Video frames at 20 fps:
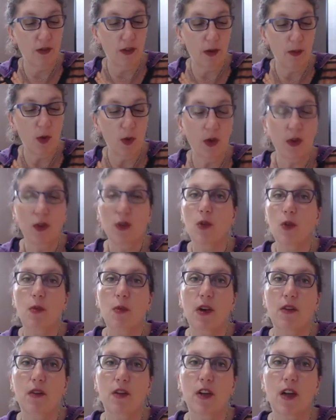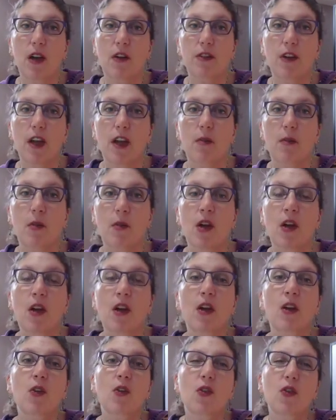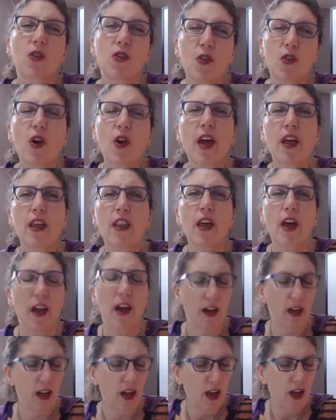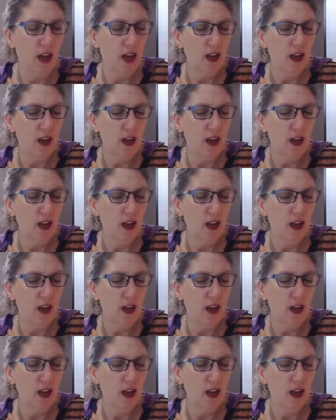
if I'm going through a bit of a tough time. So try that.